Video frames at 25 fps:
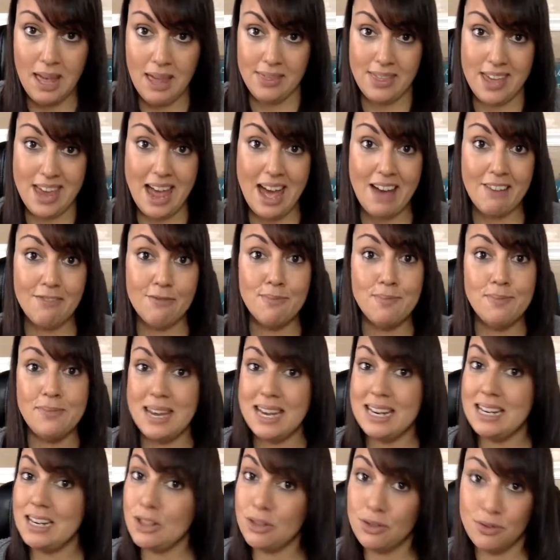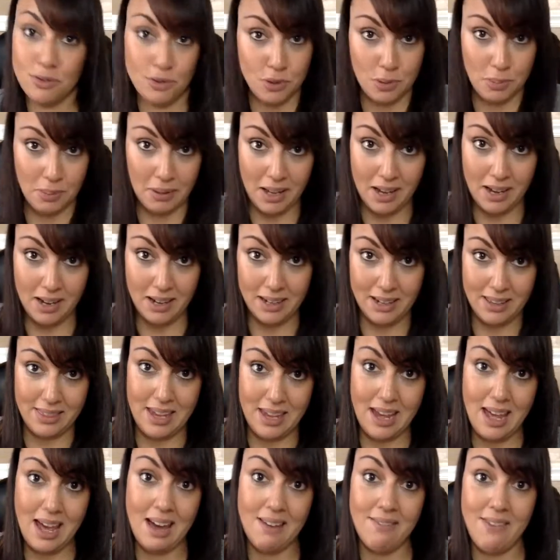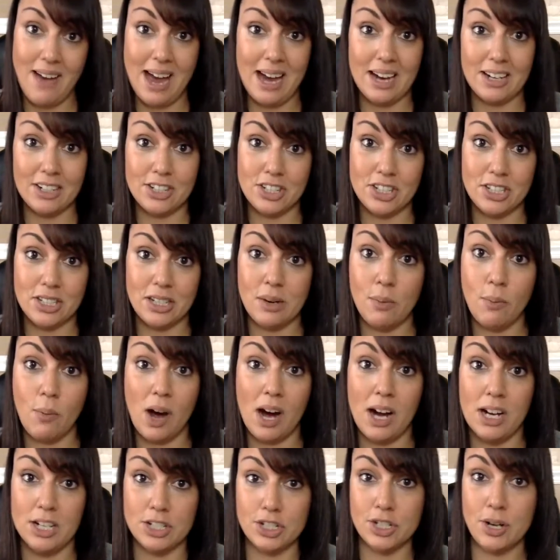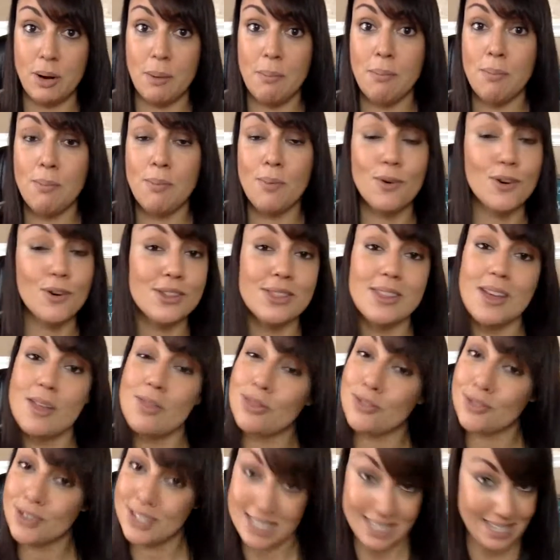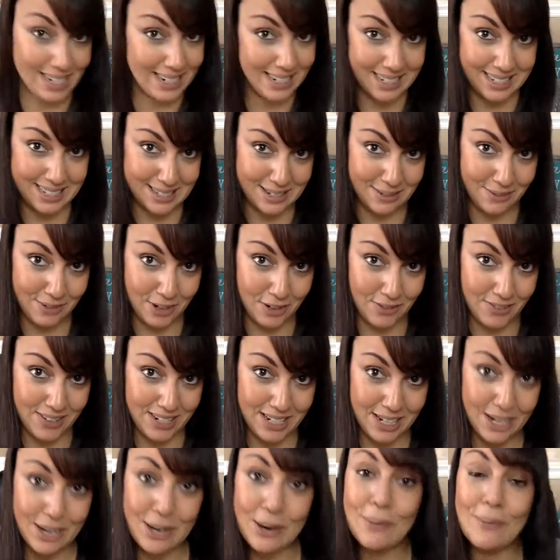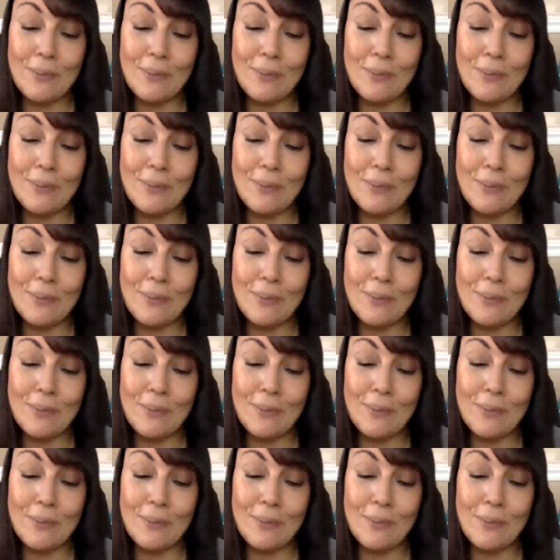They have made it through the blog. They have actually watched more than 3 seconds of your video.